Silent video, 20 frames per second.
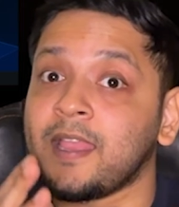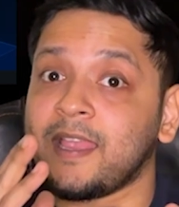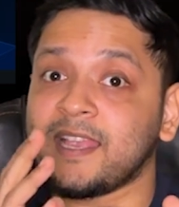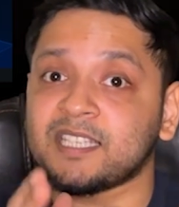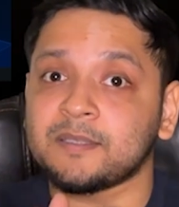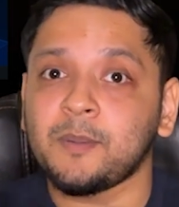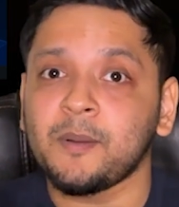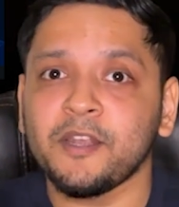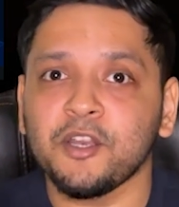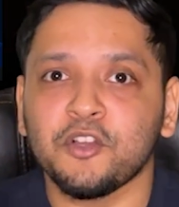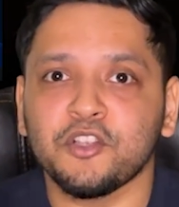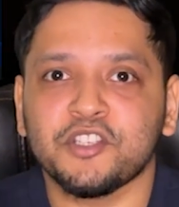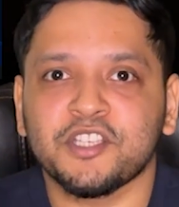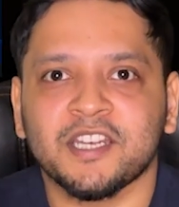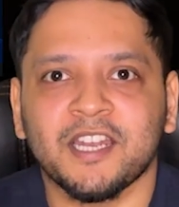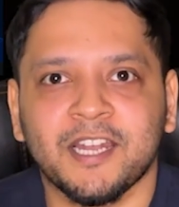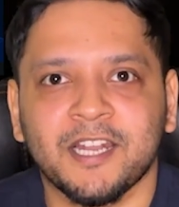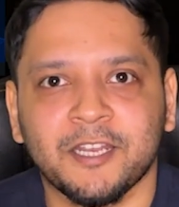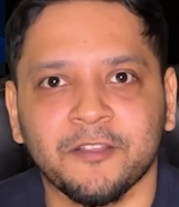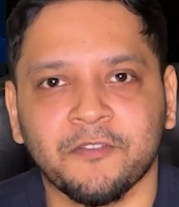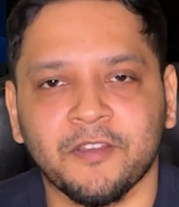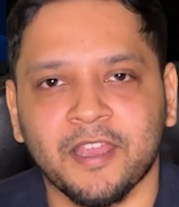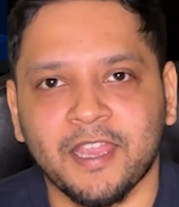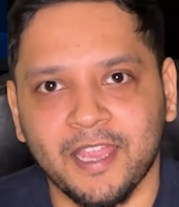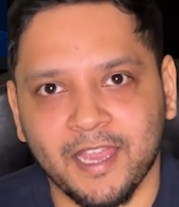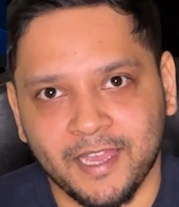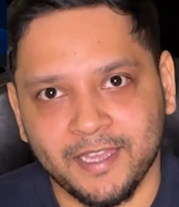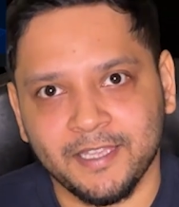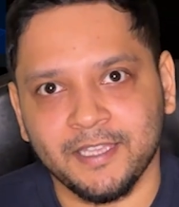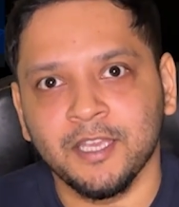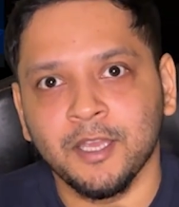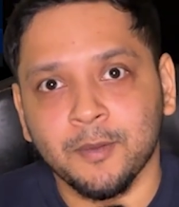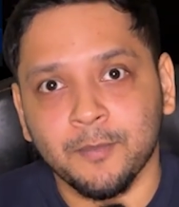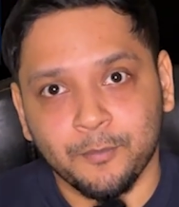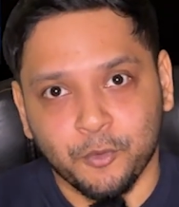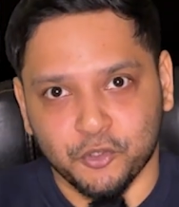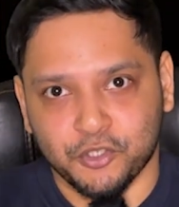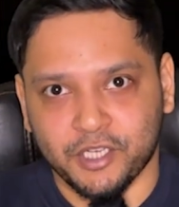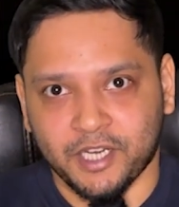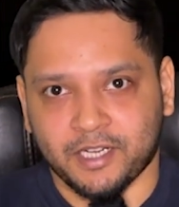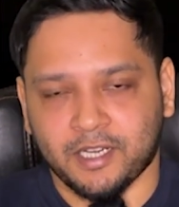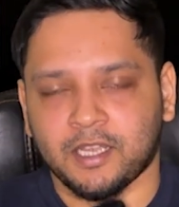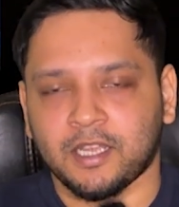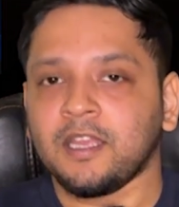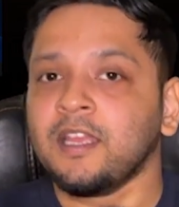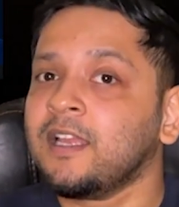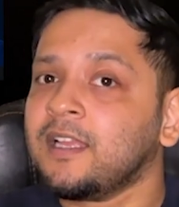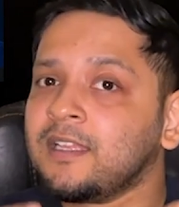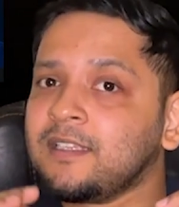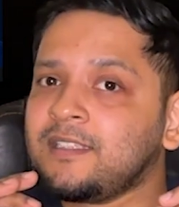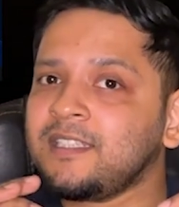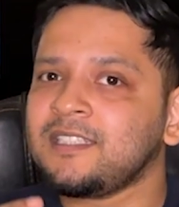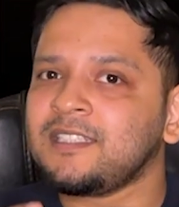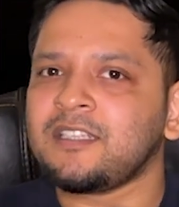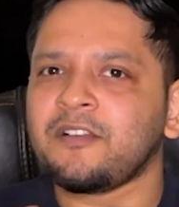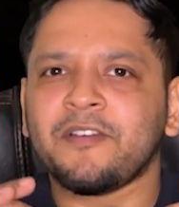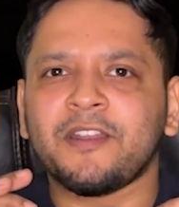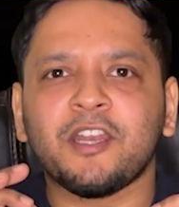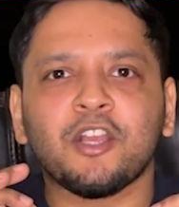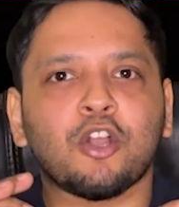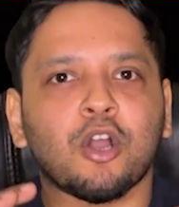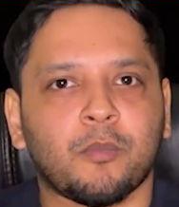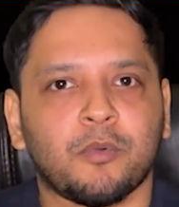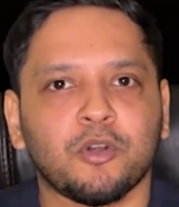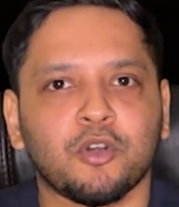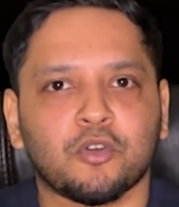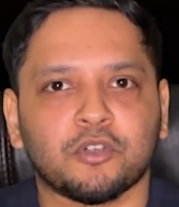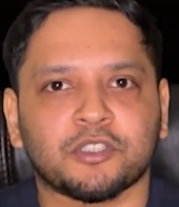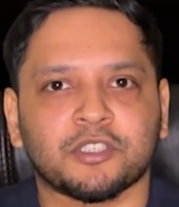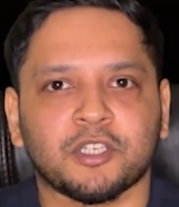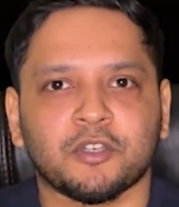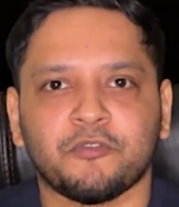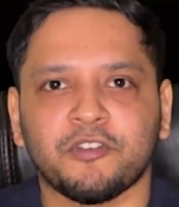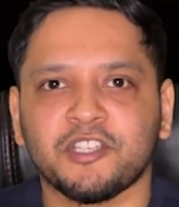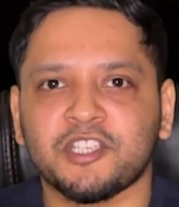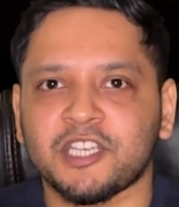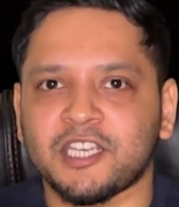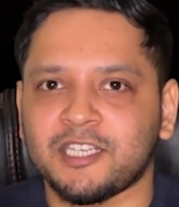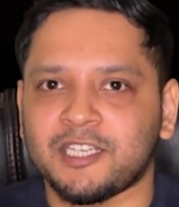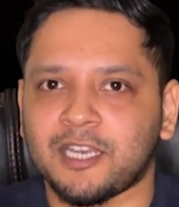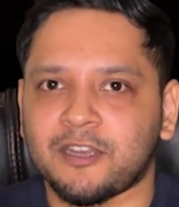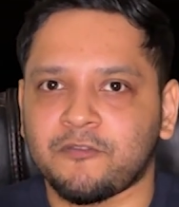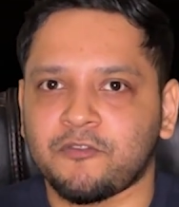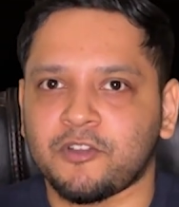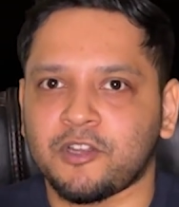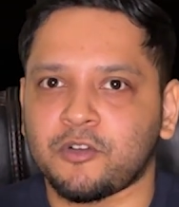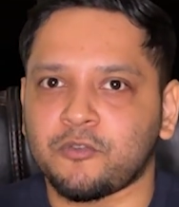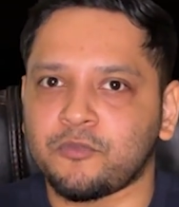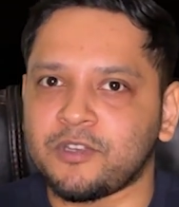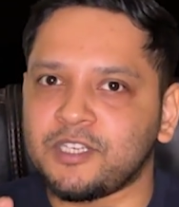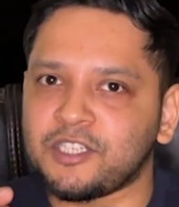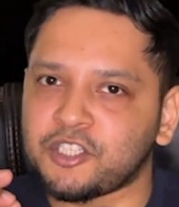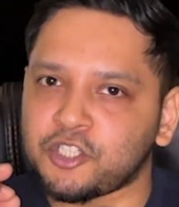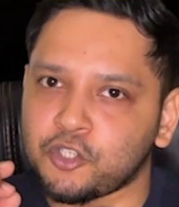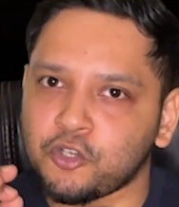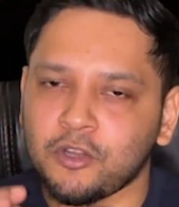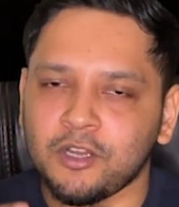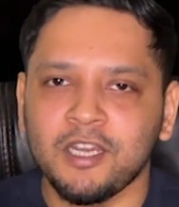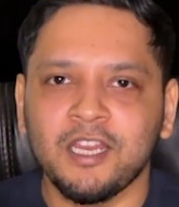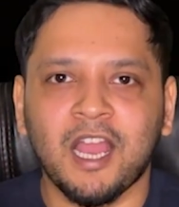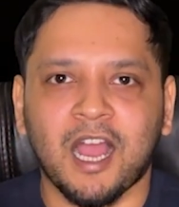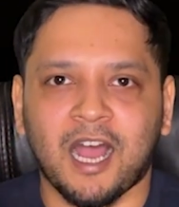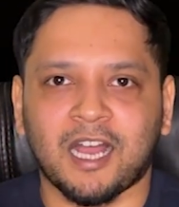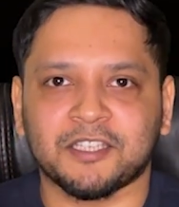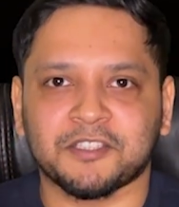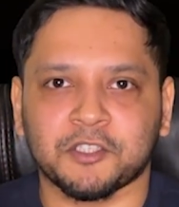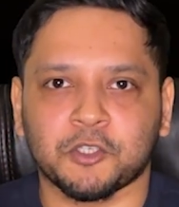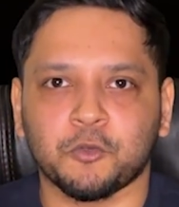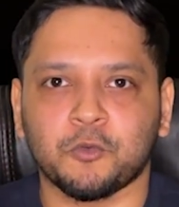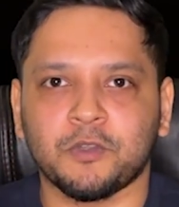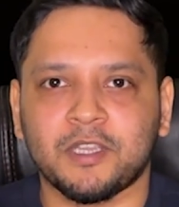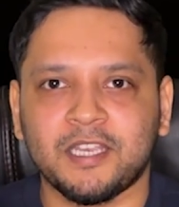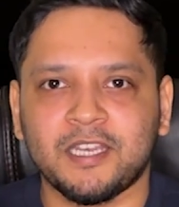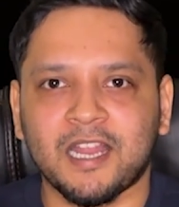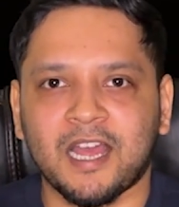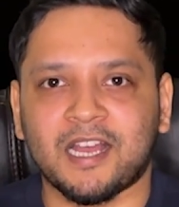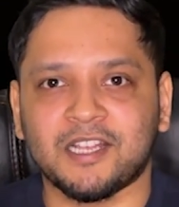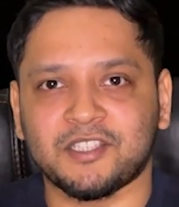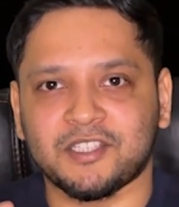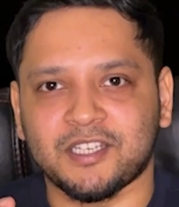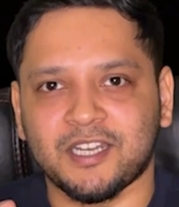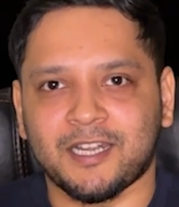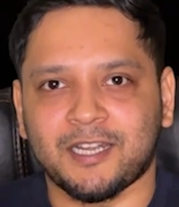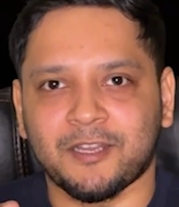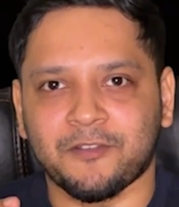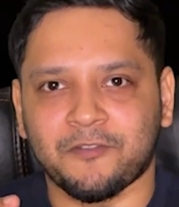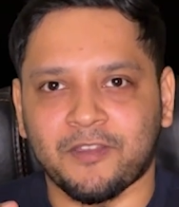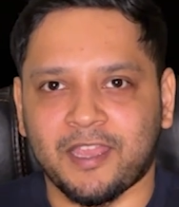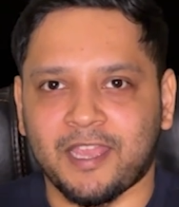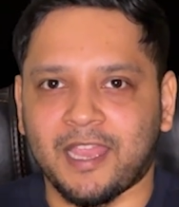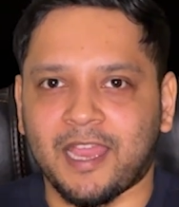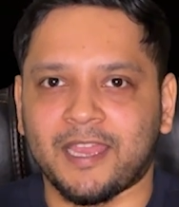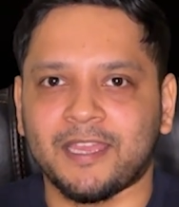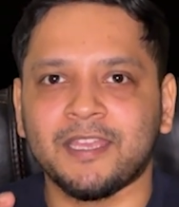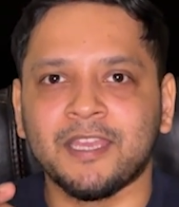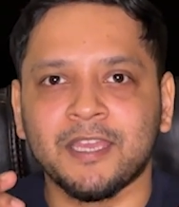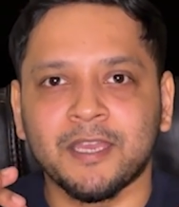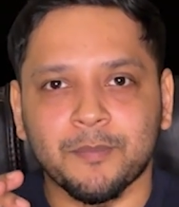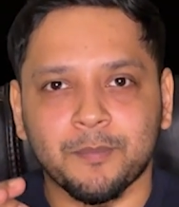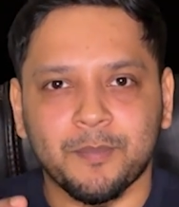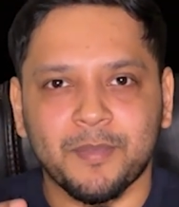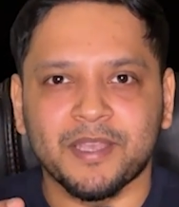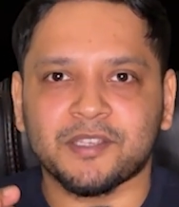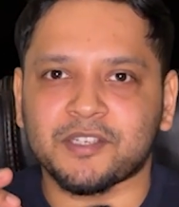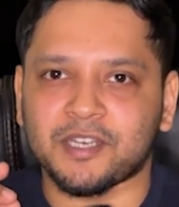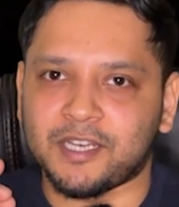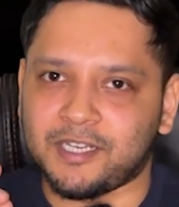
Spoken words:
Explain your generative AI project. This is a very common question which interviewer will surely ask you in a generative AI based